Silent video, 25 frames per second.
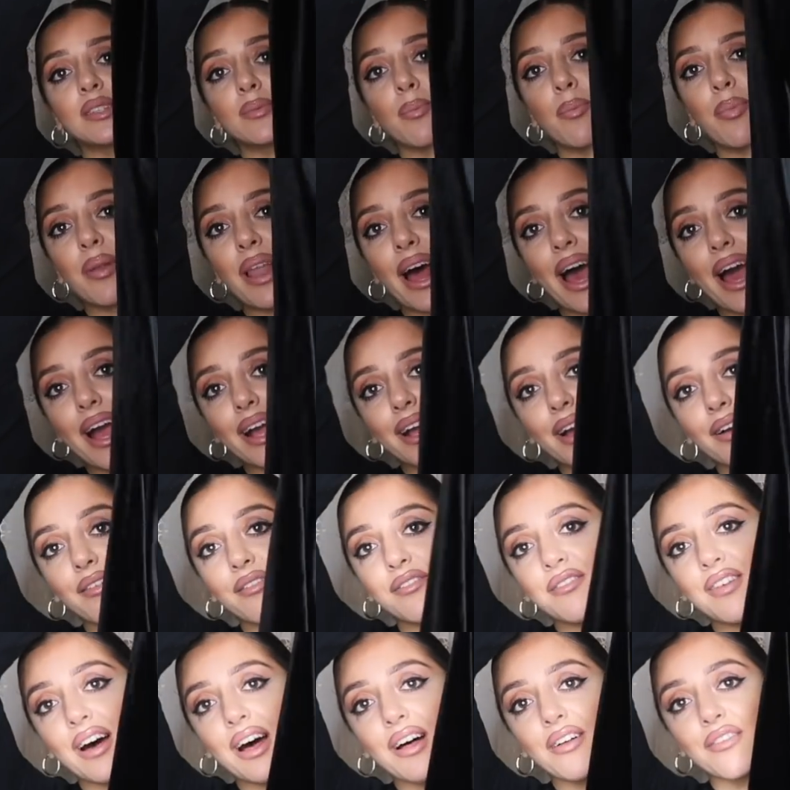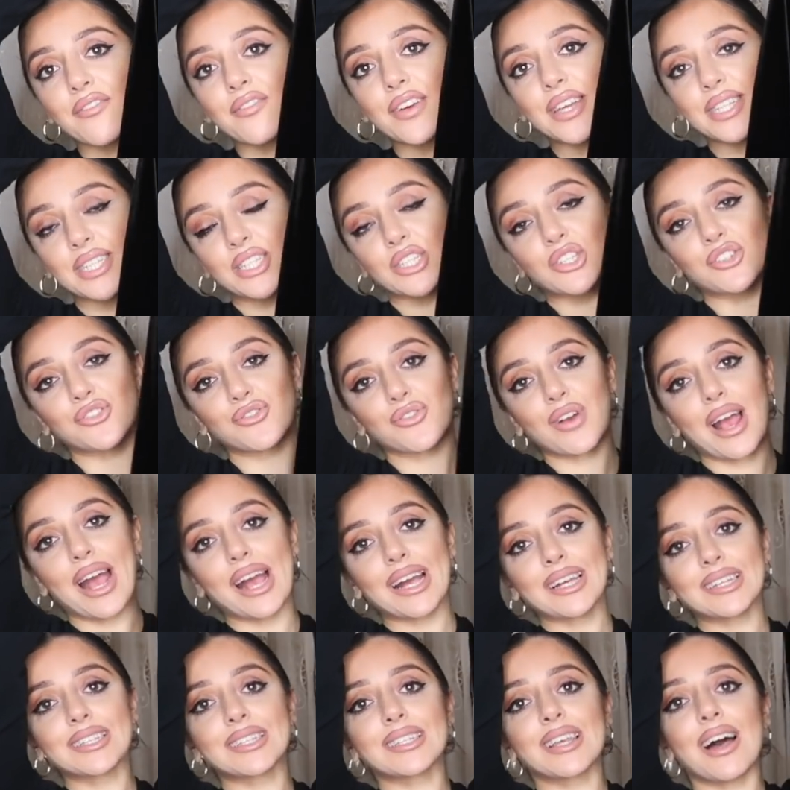this black velvet
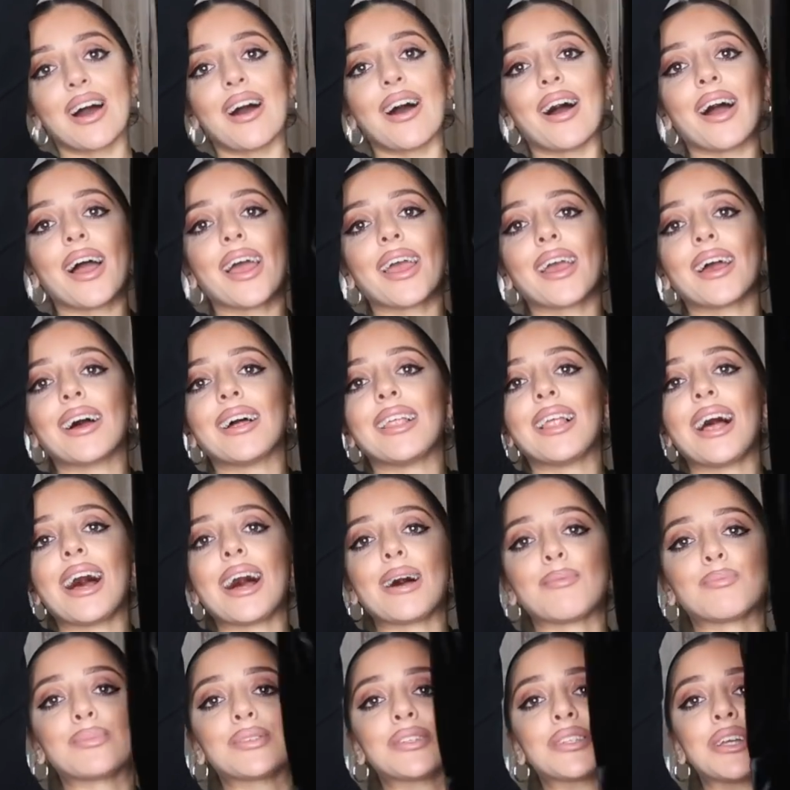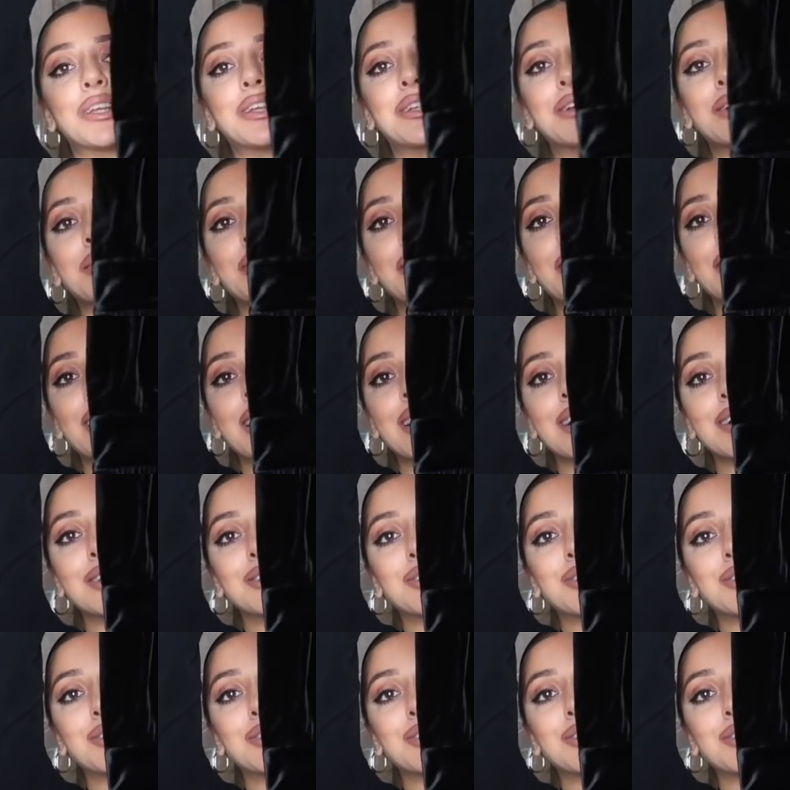dress. I absolutely